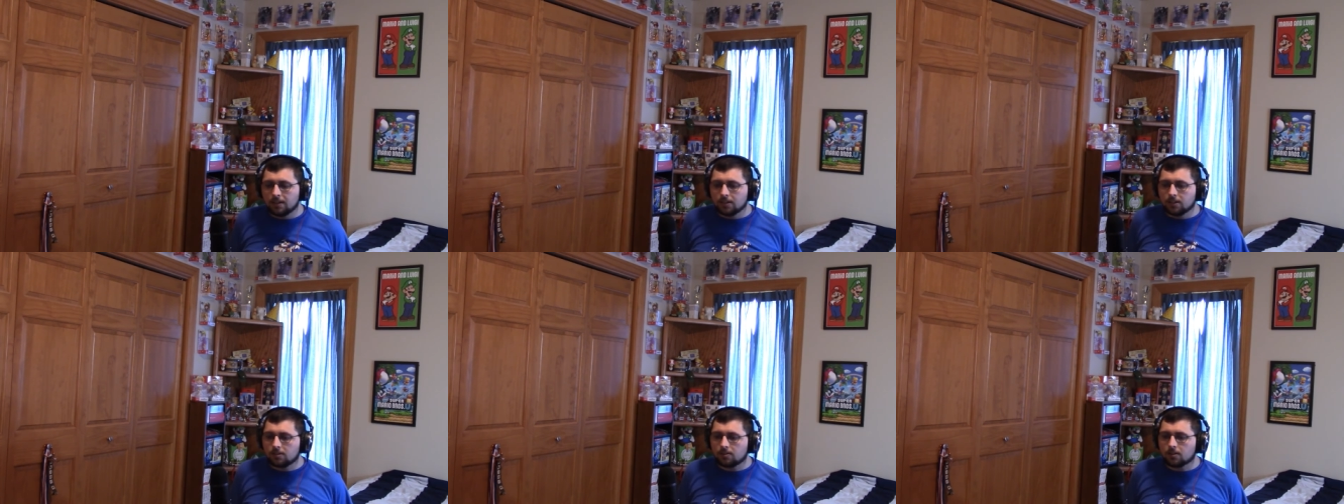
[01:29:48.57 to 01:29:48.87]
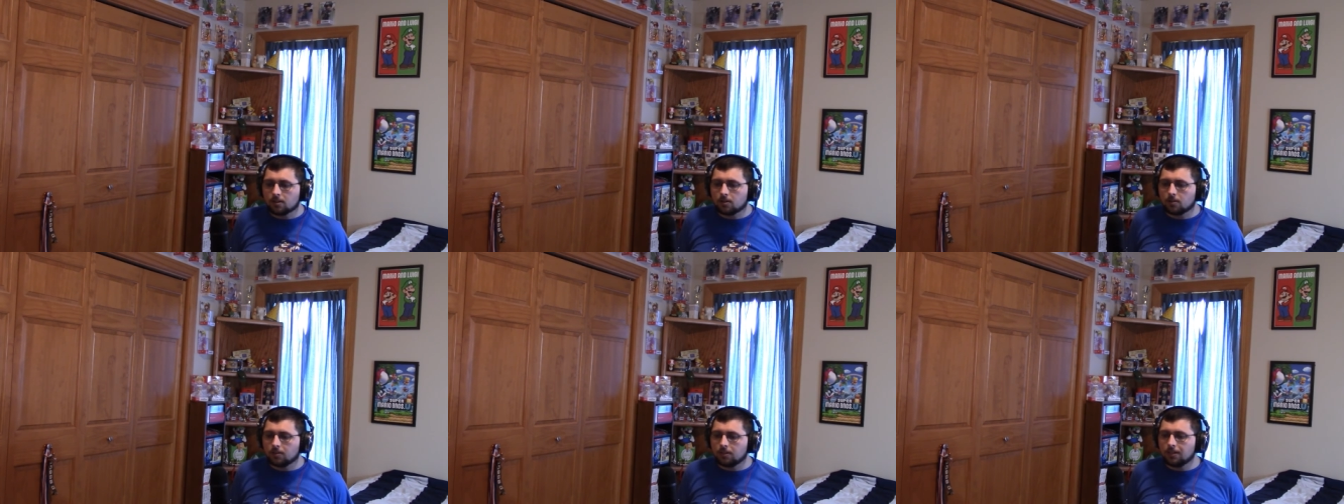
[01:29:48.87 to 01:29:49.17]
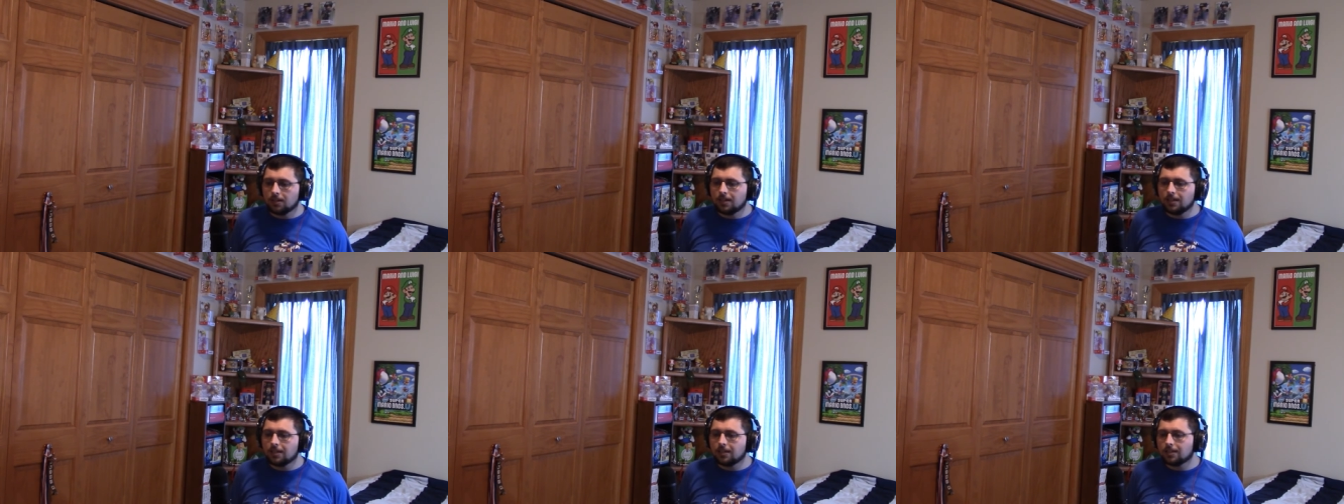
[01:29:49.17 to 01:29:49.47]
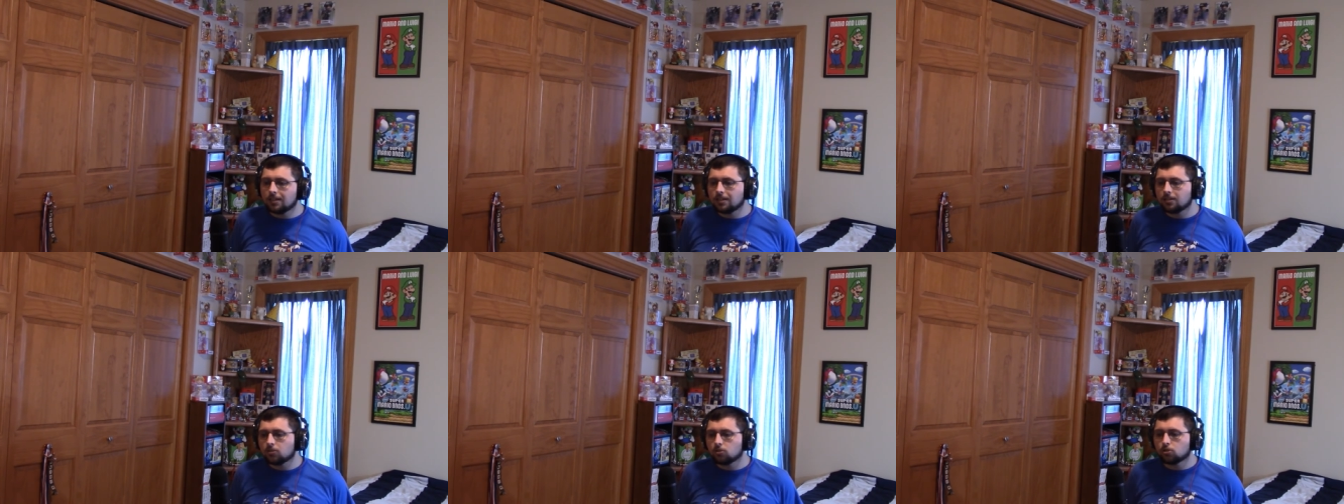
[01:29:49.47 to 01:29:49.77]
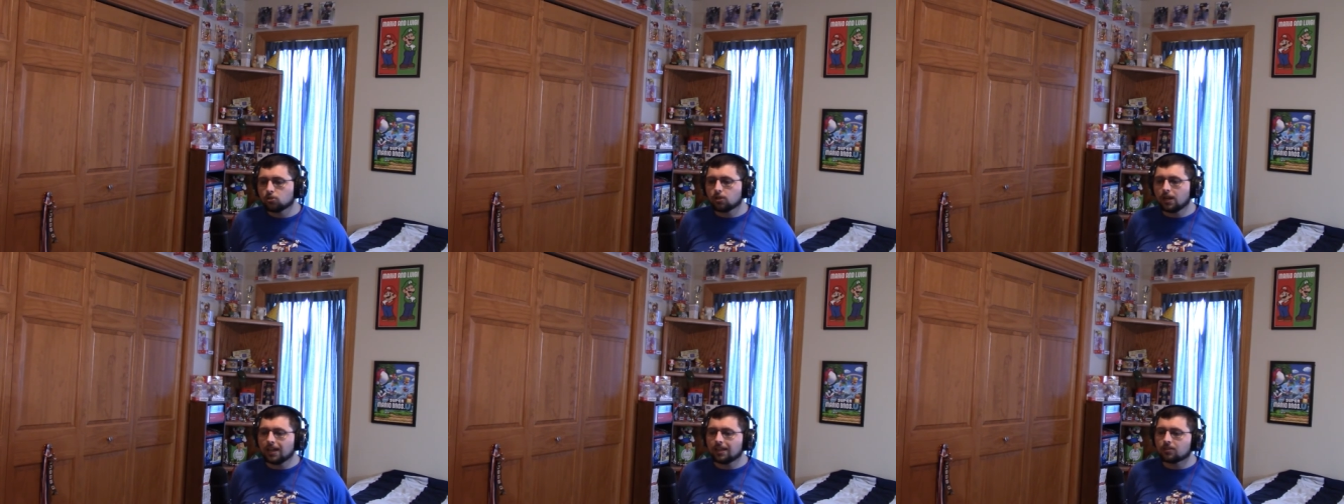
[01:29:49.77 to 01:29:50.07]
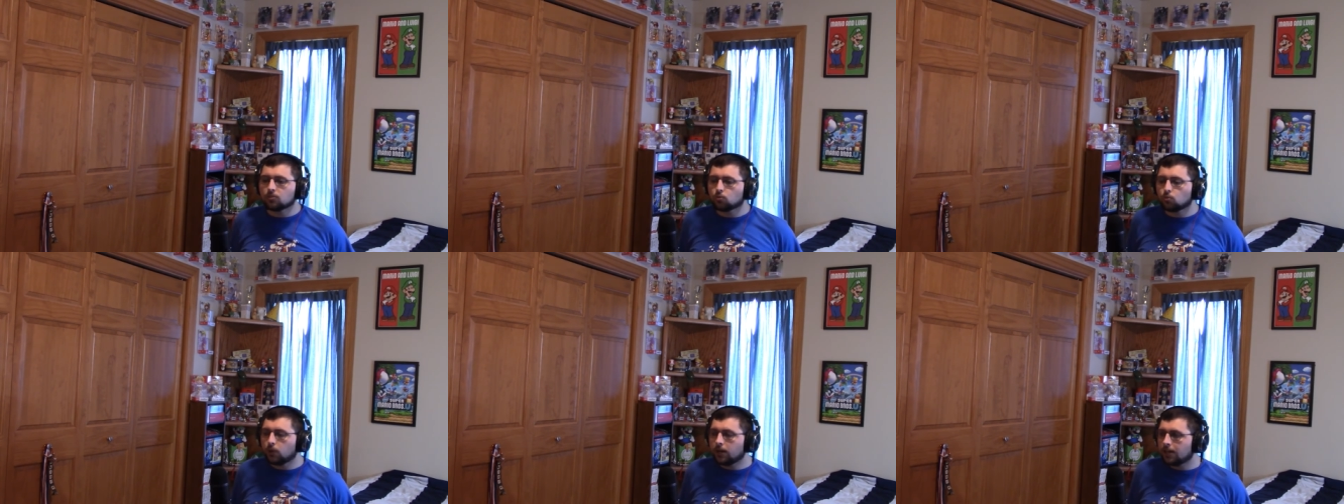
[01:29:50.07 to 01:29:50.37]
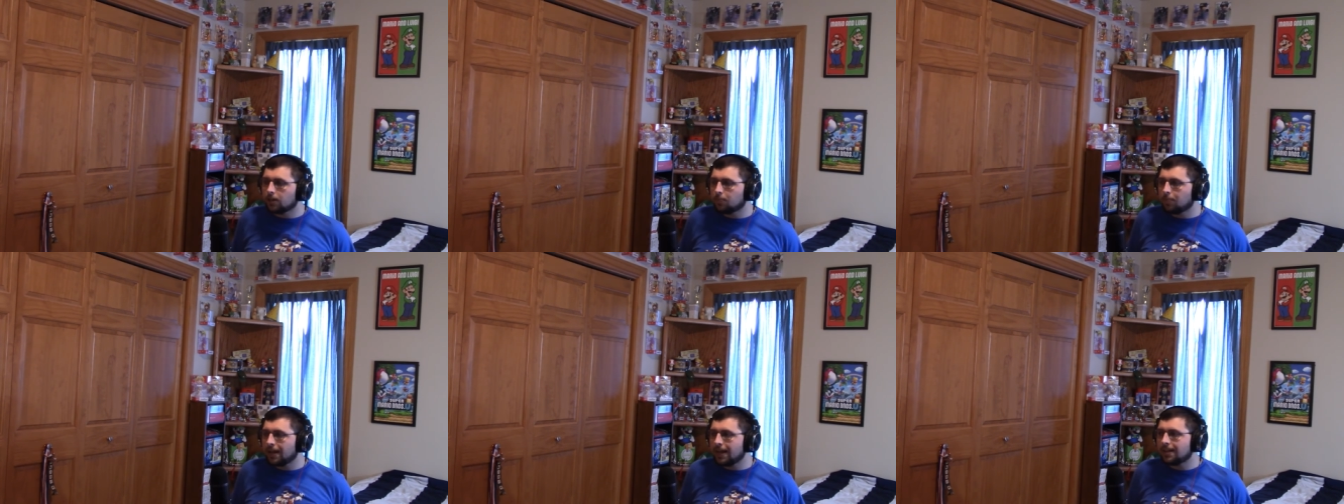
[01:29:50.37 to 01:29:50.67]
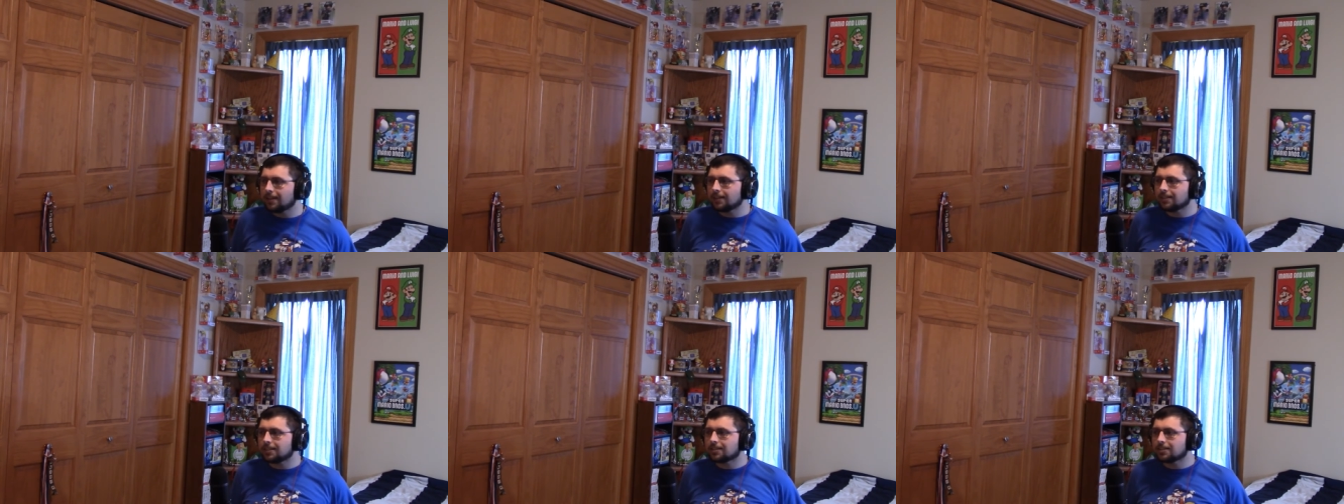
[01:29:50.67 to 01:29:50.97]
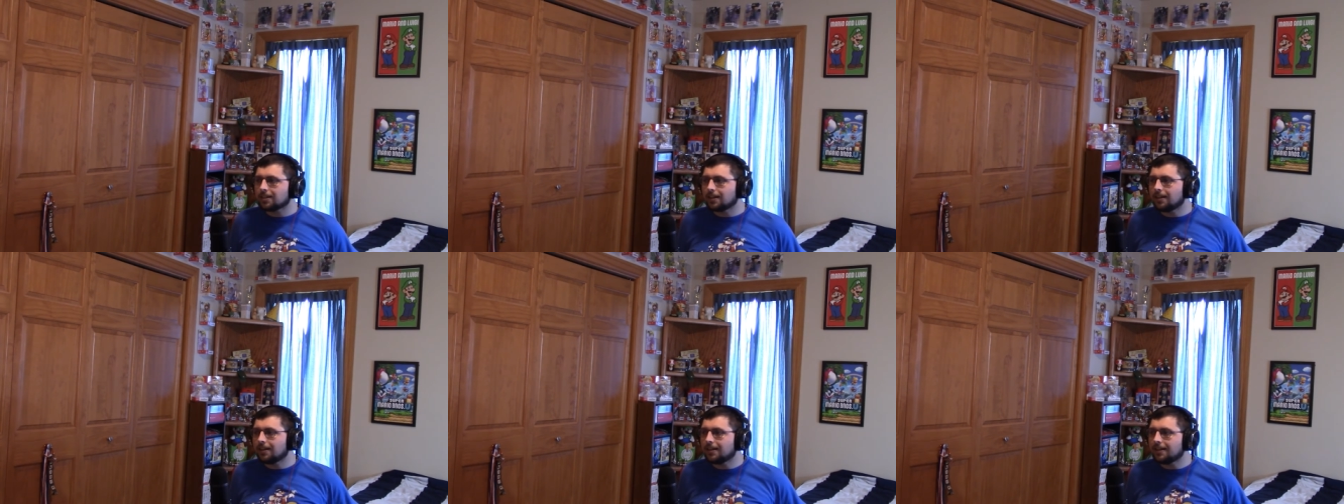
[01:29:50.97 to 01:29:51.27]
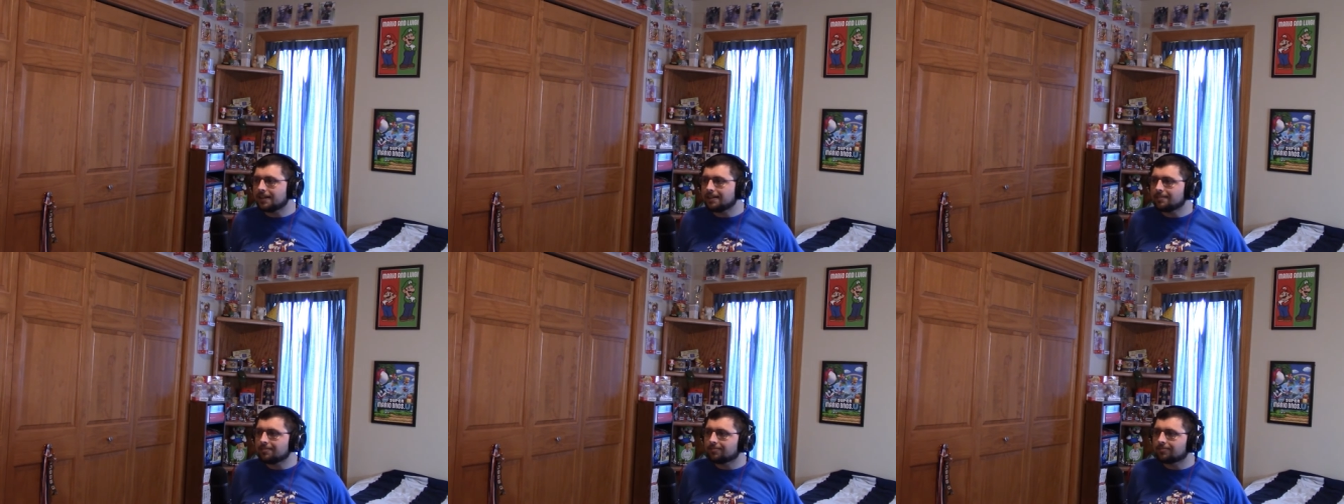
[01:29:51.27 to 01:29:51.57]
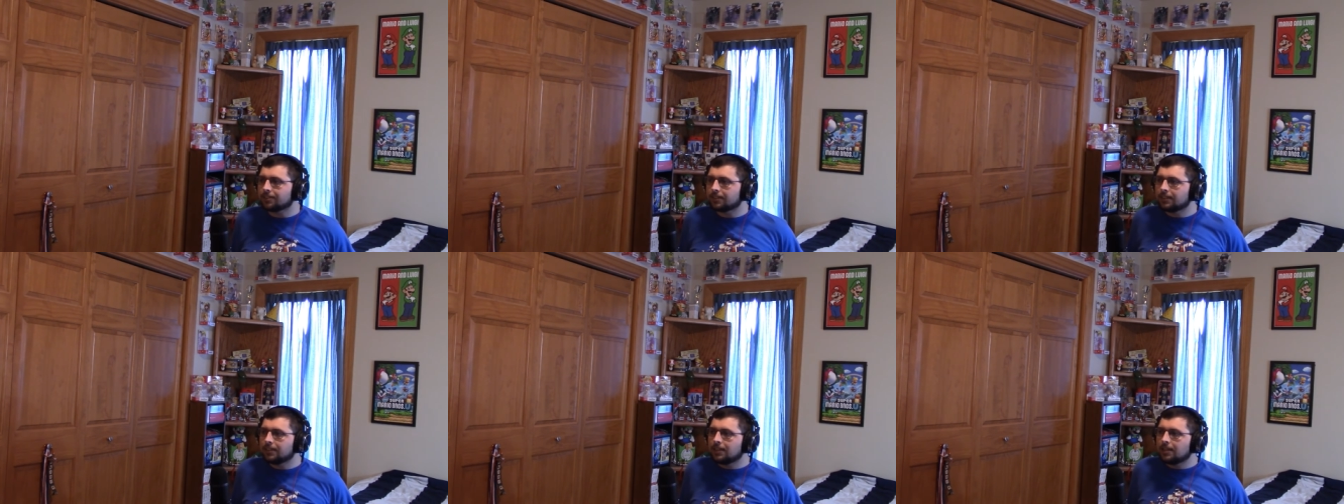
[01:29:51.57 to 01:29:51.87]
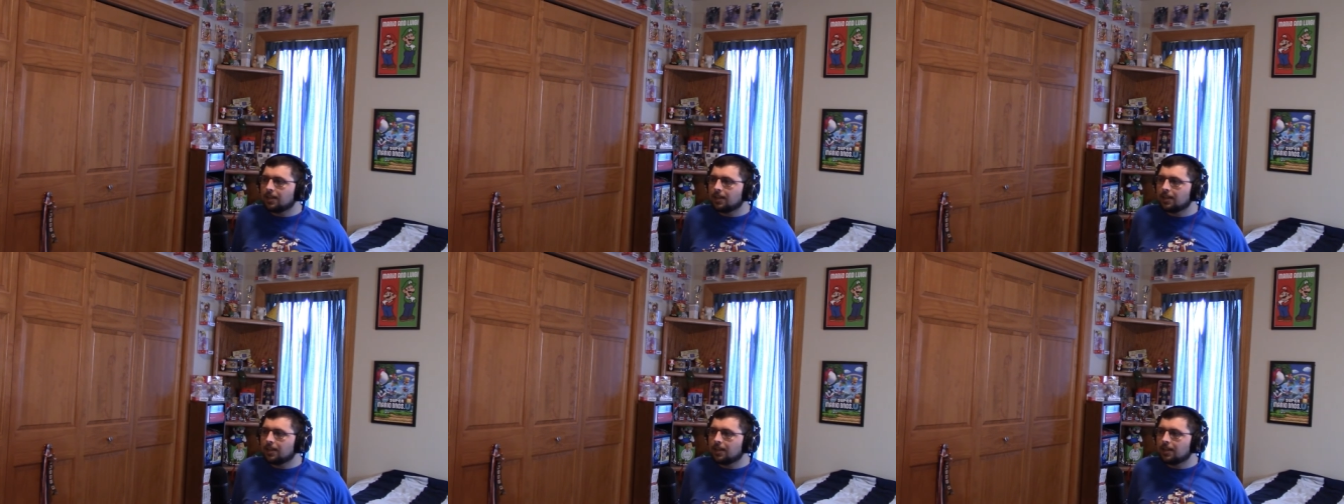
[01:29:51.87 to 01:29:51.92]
So you need to strike this weird balance of